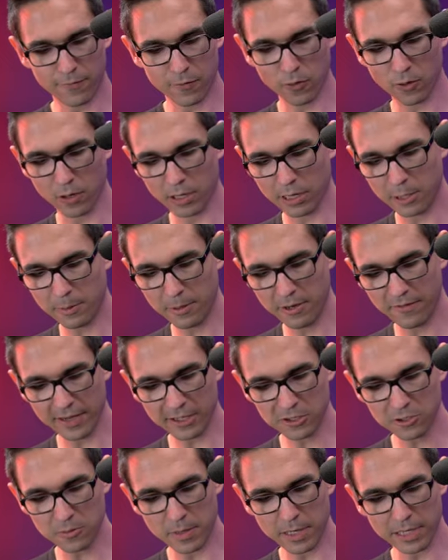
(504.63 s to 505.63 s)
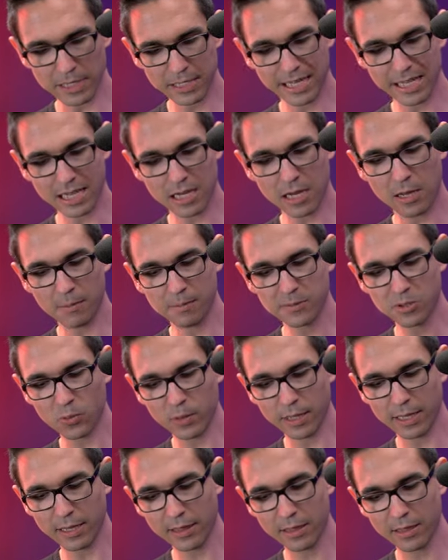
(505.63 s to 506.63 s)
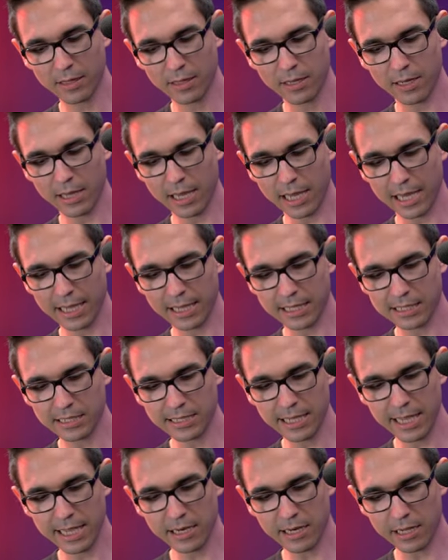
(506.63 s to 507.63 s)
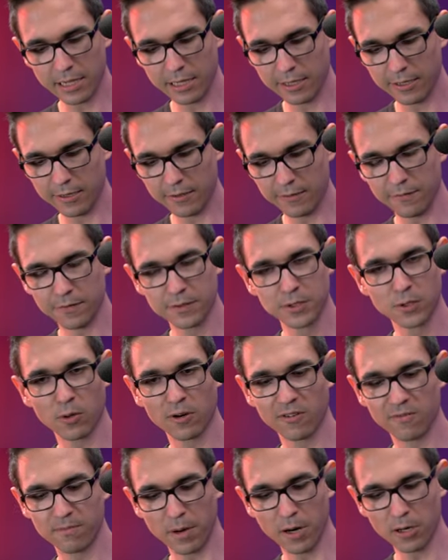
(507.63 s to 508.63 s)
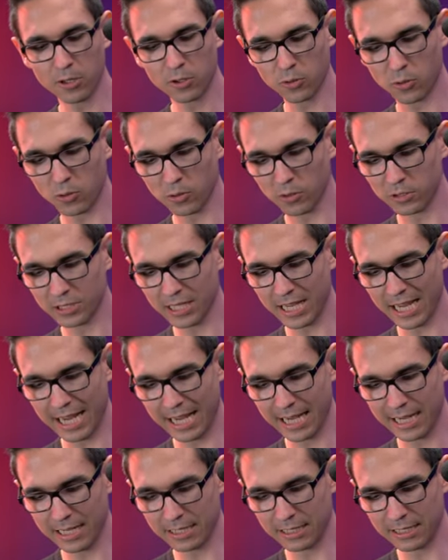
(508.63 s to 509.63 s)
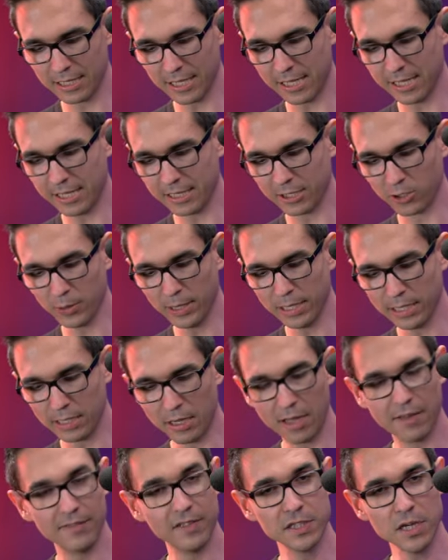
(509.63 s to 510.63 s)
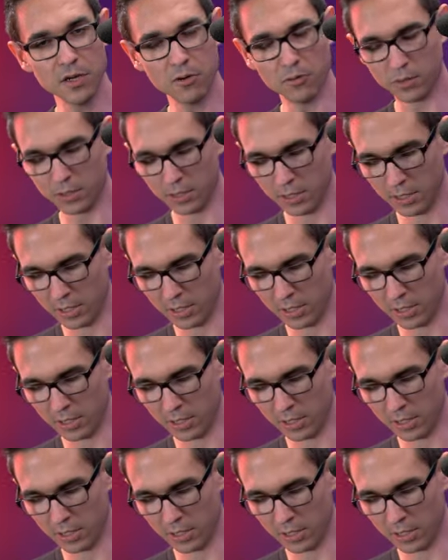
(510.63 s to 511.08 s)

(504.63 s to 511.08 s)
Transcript: For a little bit of extra money, it comes with a set of sort of barn doors and a uh, grid of its own.